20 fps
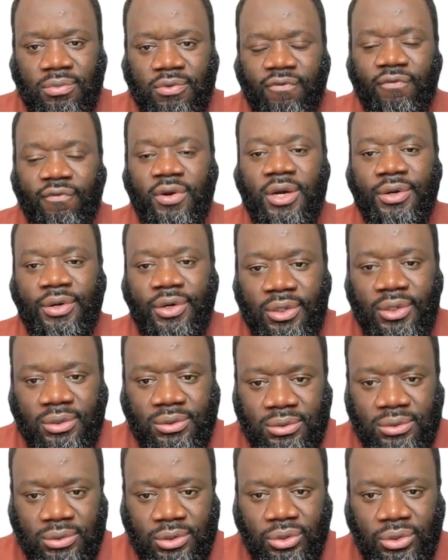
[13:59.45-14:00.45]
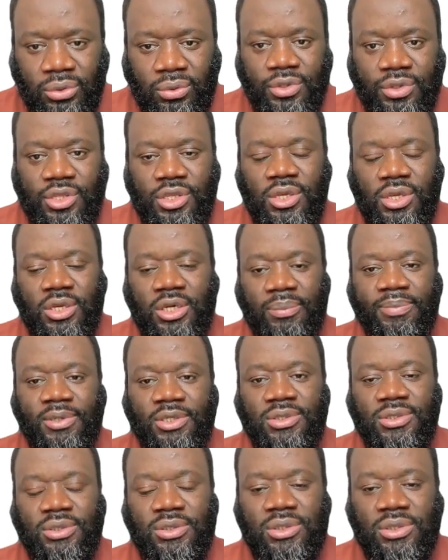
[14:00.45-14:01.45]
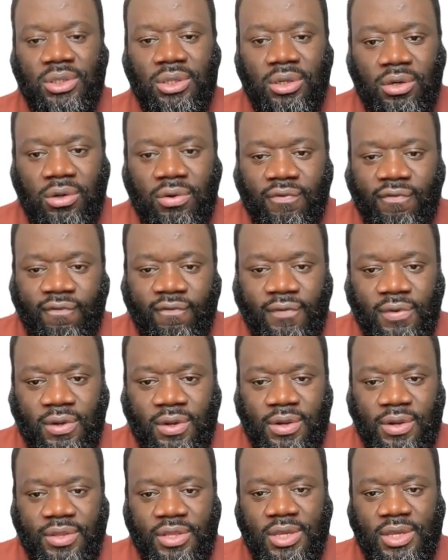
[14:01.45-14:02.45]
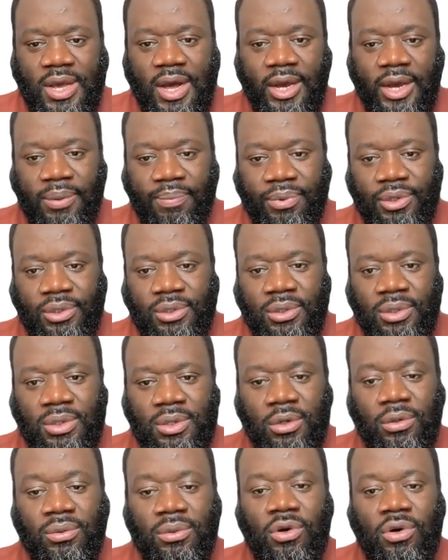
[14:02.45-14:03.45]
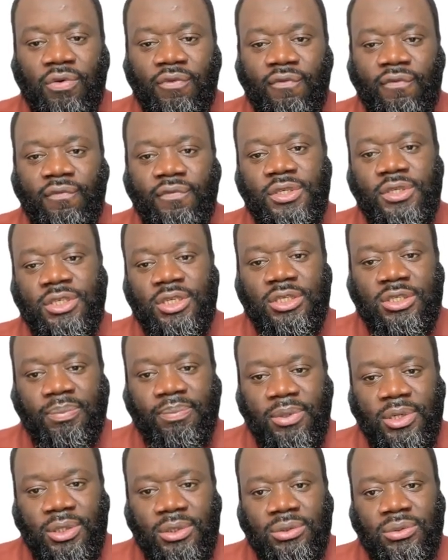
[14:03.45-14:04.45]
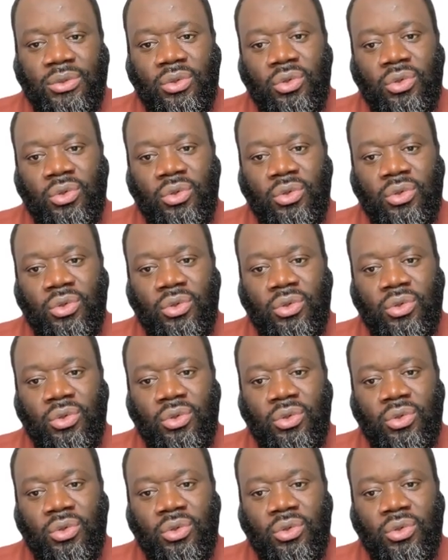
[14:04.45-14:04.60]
varying, the capacity of the hybrid of the data plane